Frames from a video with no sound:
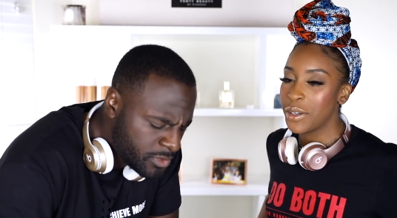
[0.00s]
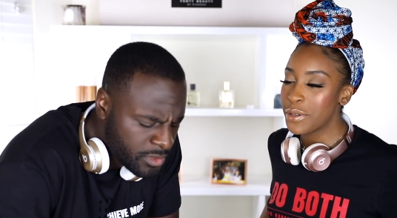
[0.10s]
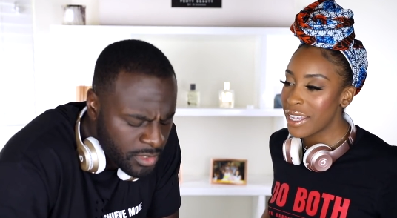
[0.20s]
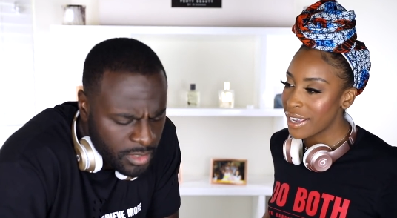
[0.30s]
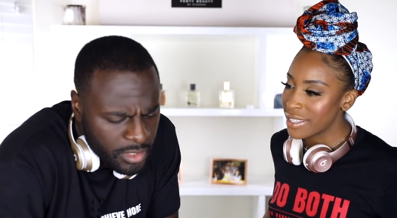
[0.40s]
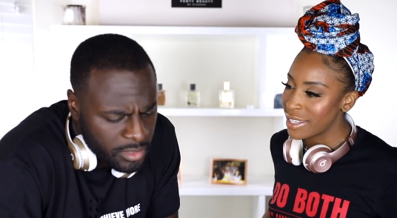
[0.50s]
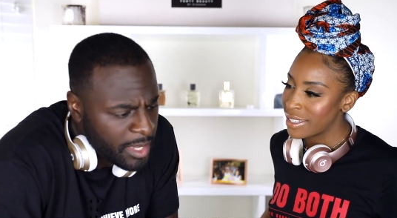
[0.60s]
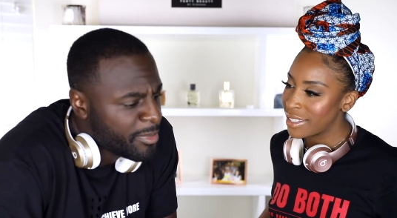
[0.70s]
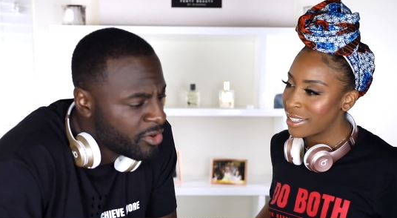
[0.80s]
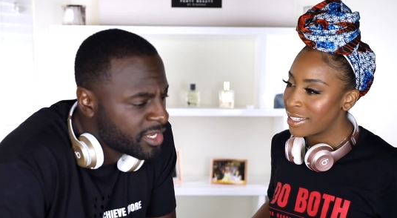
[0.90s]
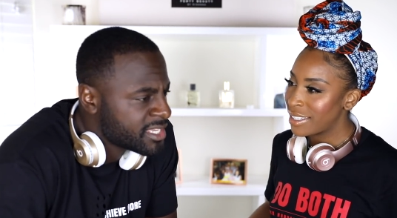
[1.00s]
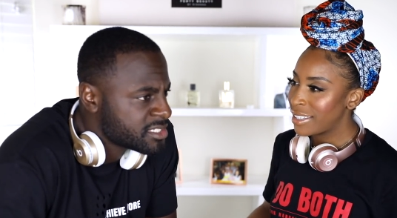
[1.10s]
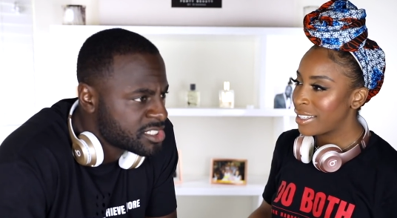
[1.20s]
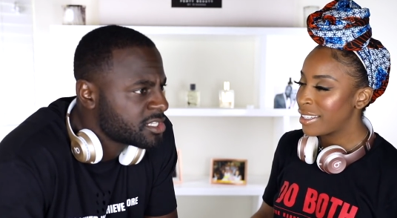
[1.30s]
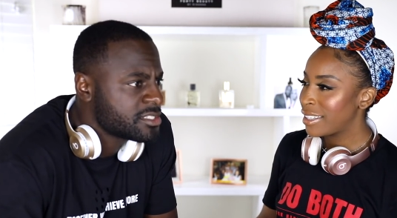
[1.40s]
Speaker 1: Whose accent?
Speaker 2: American
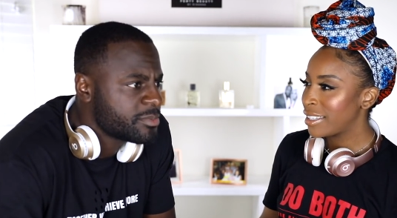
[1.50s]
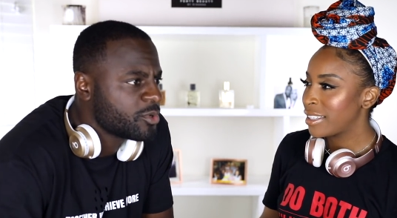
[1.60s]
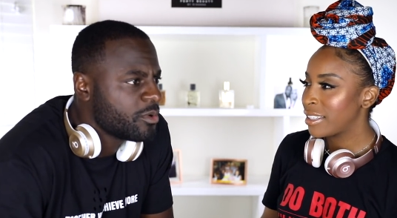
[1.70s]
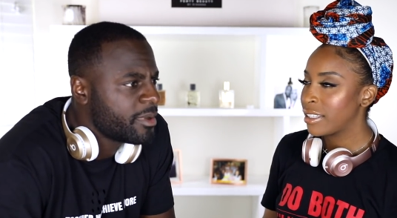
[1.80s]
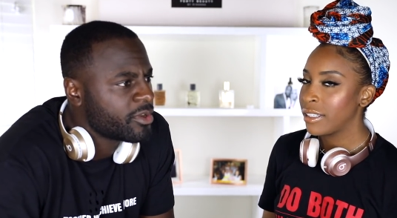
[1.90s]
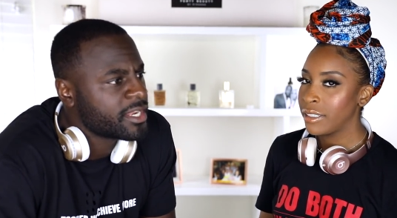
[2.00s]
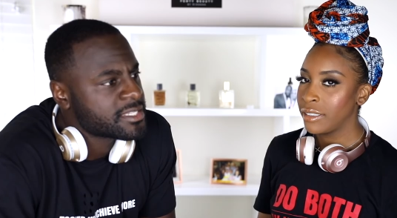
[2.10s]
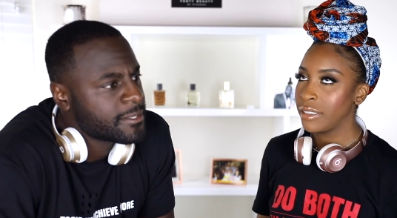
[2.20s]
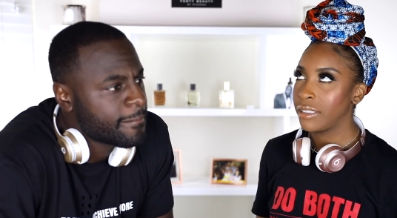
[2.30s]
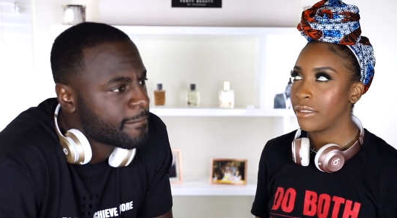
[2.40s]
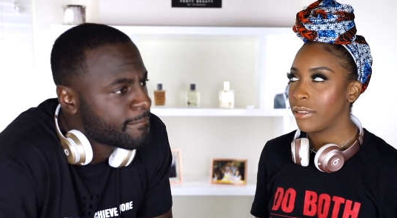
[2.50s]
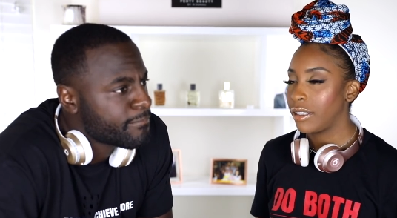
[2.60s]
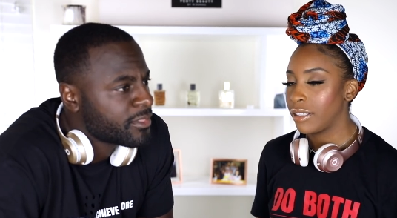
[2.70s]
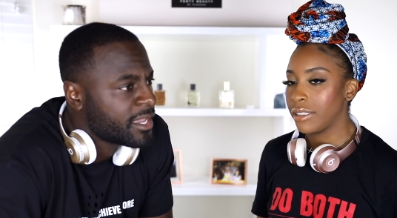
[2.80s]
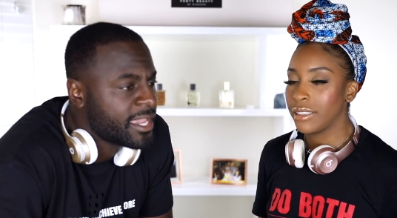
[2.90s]
accent. Just a typical American accent.
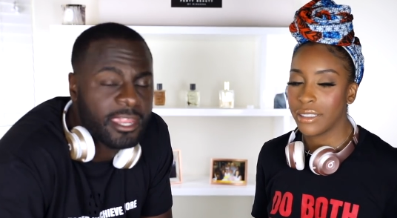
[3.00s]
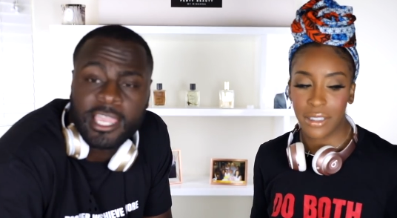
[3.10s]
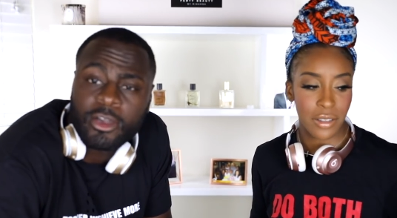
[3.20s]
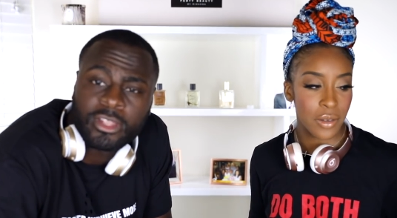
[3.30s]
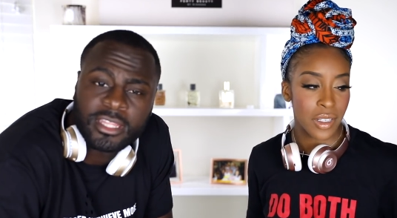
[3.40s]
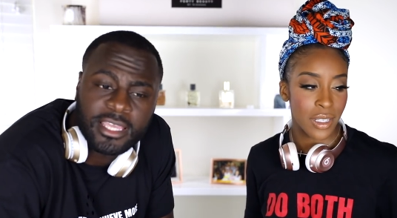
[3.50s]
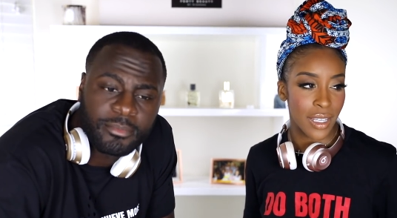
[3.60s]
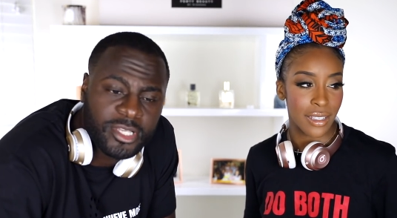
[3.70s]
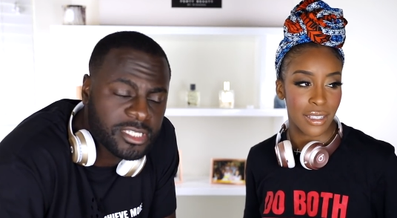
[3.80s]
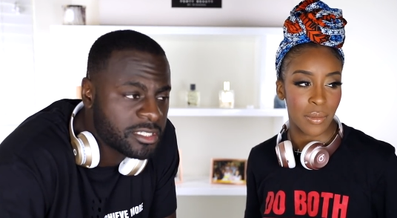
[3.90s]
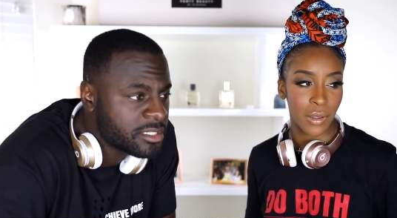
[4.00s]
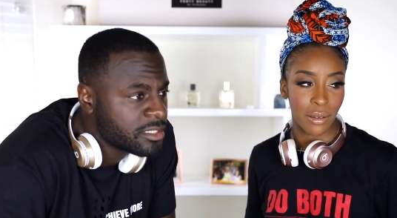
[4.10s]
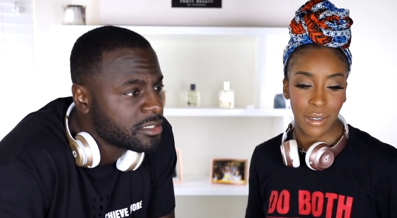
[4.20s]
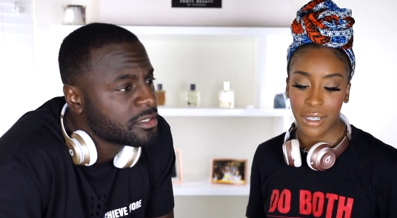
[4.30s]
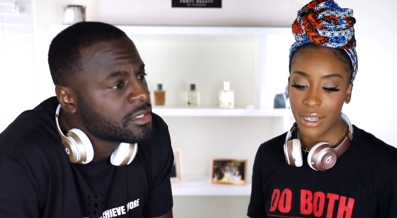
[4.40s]
I
Speaker 1: hear There's on a daily basis.
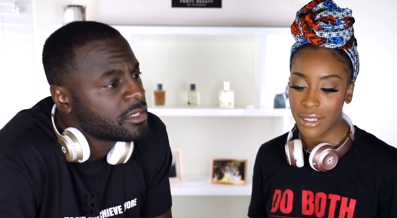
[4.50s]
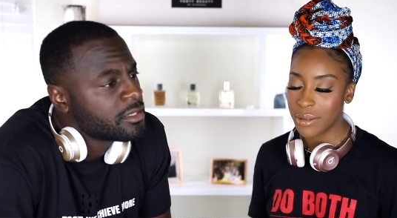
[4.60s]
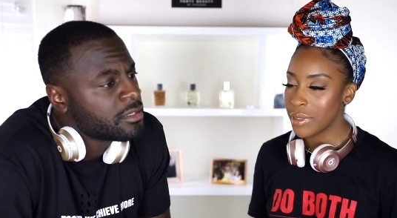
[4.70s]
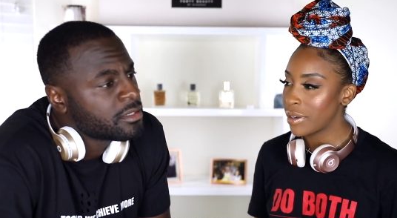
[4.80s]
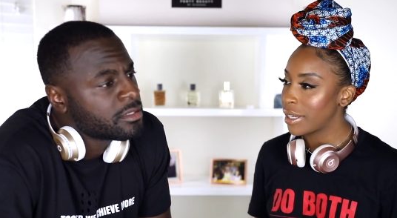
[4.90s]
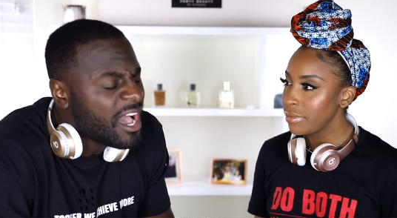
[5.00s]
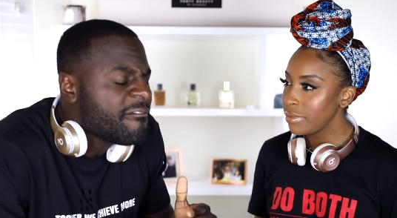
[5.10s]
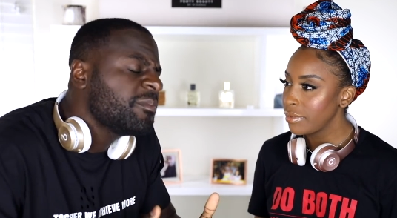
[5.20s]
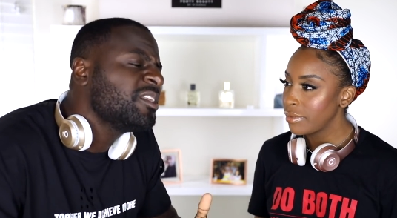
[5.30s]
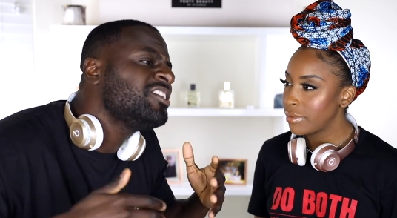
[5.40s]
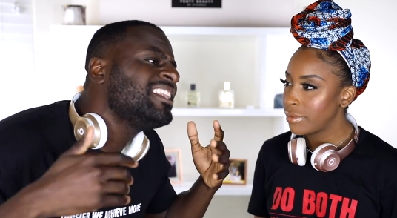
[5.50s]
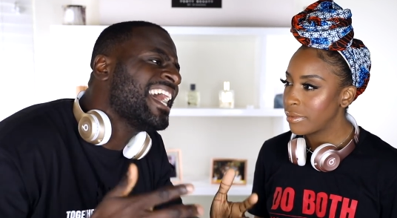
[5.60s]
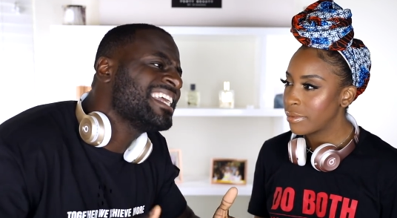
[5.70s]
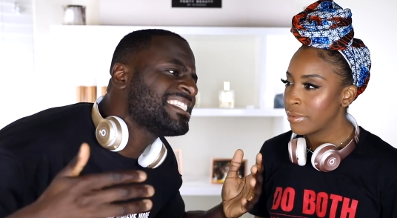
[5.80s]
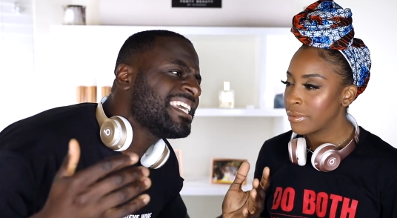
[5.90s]
Typical American accent, but okay.
Speaker 2: I'm from the
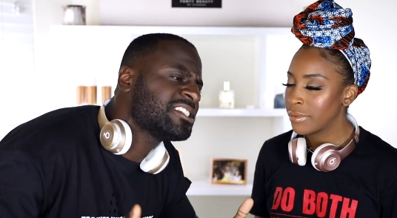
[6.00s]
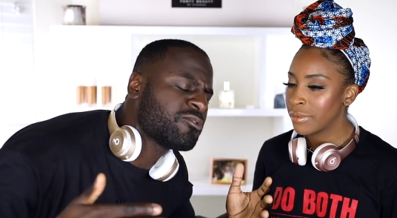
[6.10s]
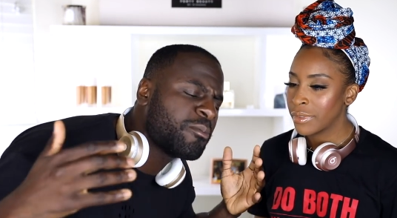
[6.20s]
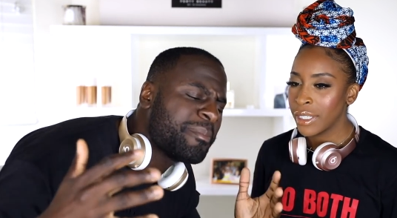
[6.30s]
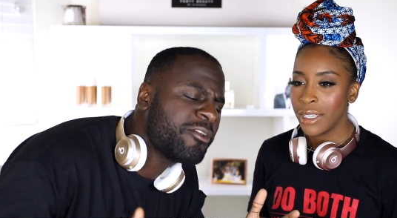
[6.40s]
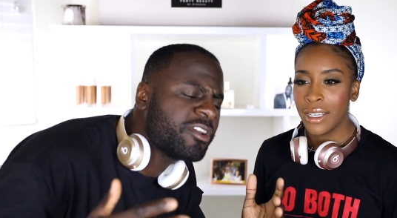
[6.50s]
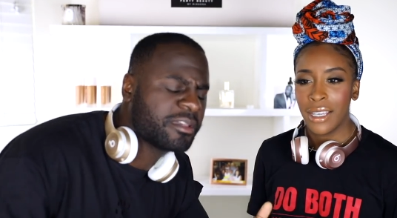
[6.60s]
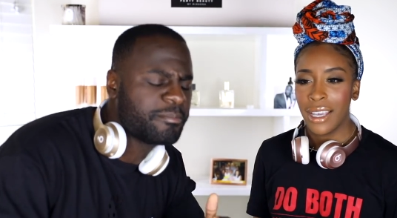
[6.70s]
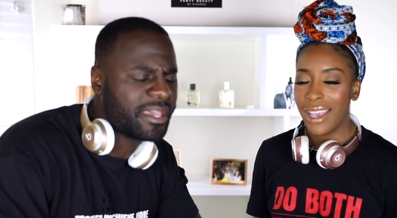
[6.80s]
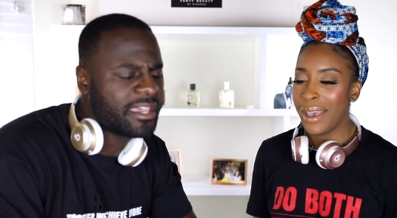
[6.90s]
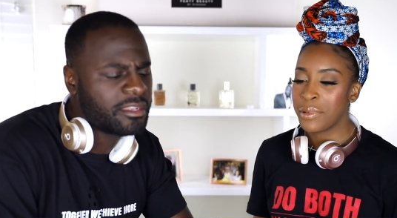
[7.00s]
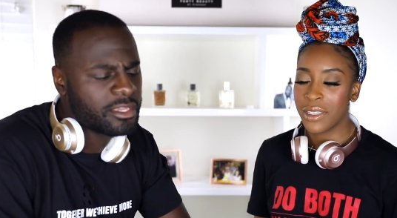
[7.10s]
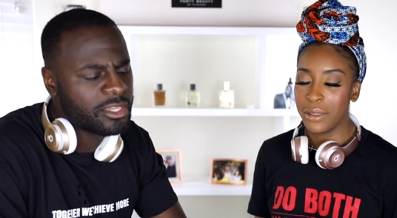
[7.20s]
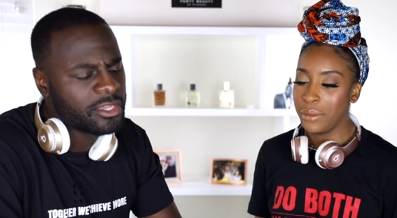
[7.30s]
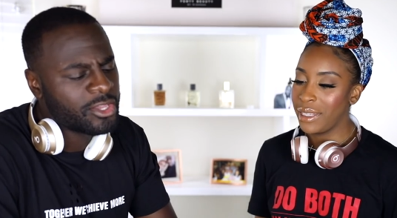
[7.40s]
United States of America, man.
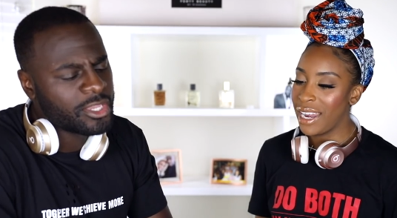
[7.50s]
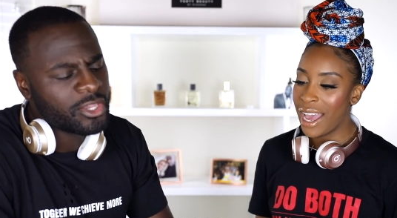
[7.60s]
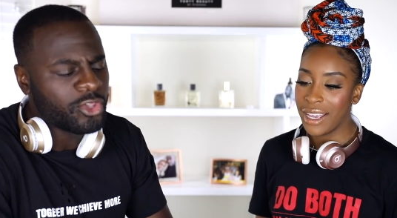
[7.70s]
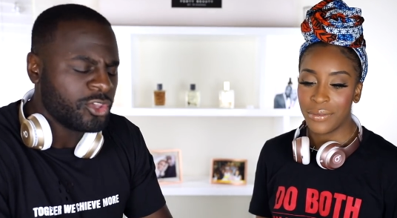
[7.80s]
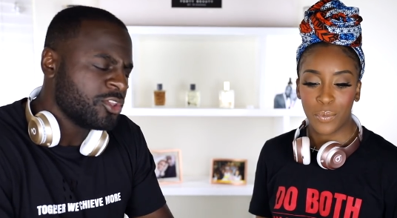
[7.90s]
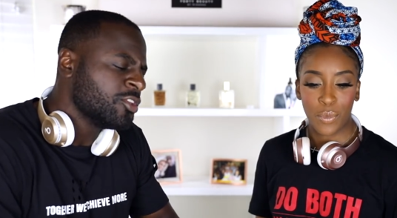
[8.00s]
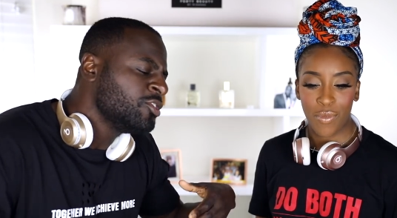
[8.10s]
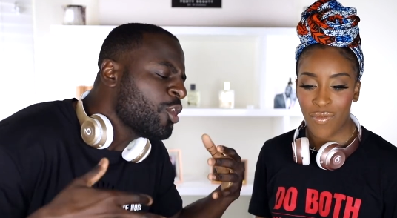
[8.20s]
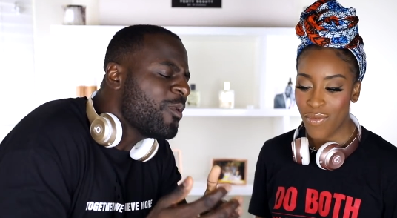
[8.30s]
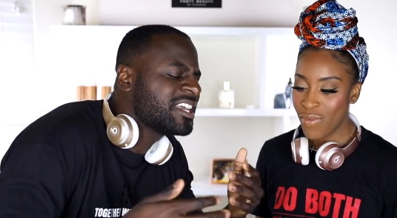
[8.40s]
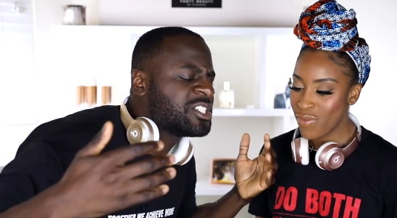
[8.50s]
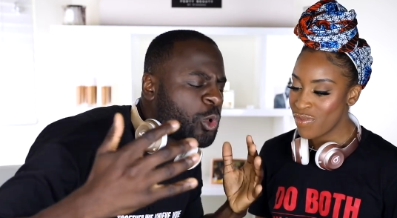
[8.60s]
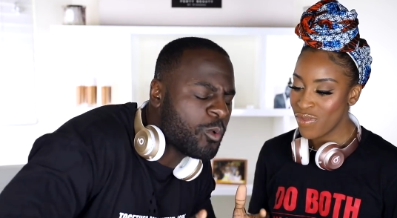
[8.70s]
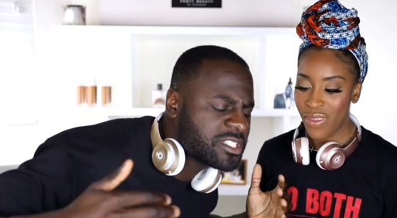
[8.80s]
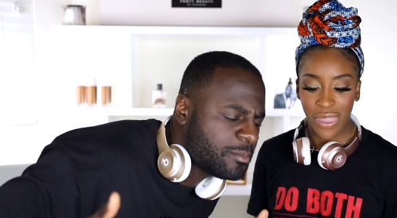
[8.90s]
Speaker 1: Absolutely not.
Speaker 2: No one could talk